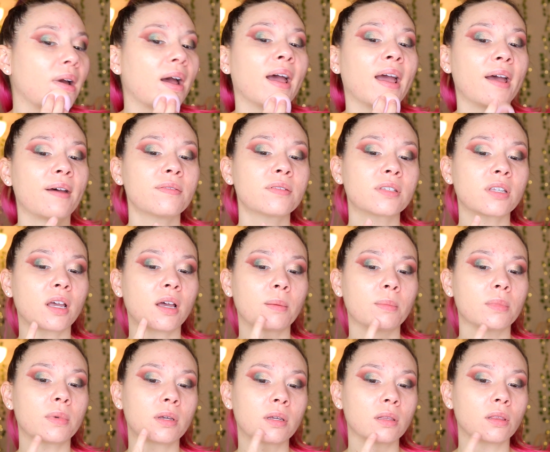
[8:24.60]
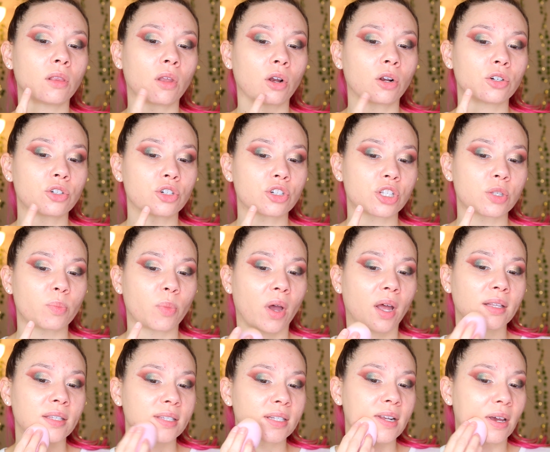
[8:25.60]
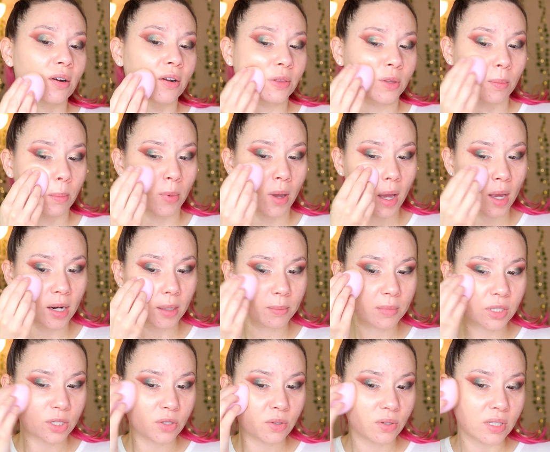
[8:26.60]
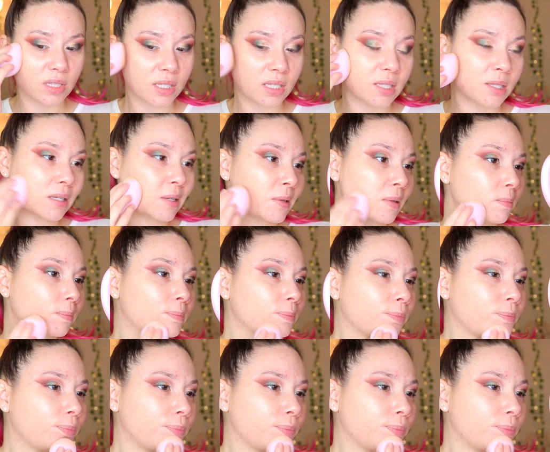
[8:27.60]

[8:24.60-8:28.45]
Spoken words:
I have some larger spots down at the bottom, as you can see.